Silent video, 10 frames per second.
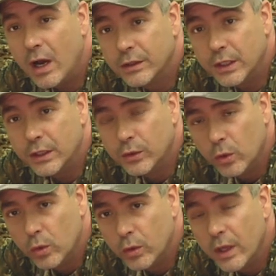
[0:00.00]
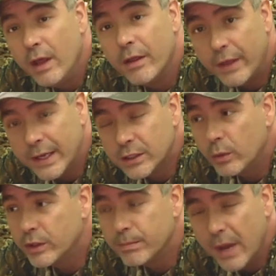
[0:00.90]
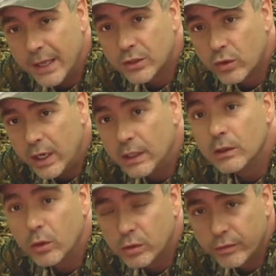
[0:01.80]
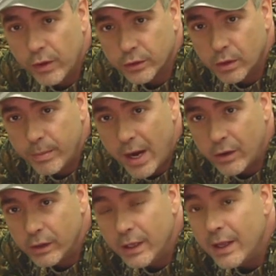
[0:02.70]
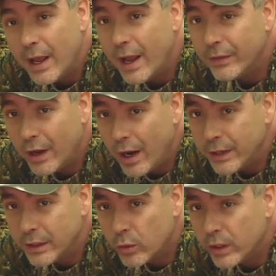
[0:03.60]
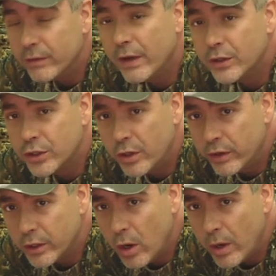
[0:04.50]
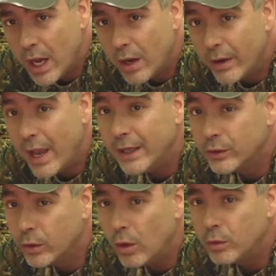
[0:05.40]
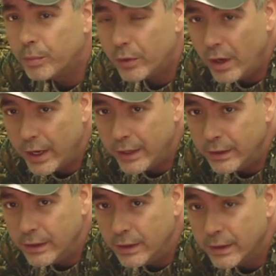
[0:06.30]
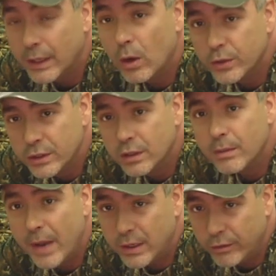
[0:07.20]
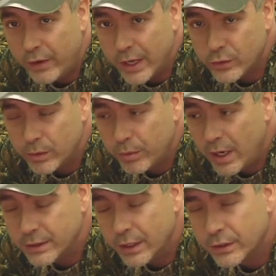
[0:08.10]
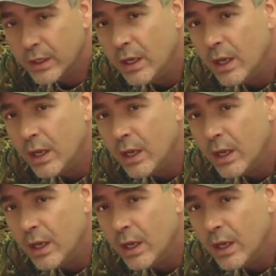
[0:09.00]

hunting tool thanks to its match-grade Lothar Walther barrel and the high degree of engineering know-how and good old pride that goes into the manufacturing process.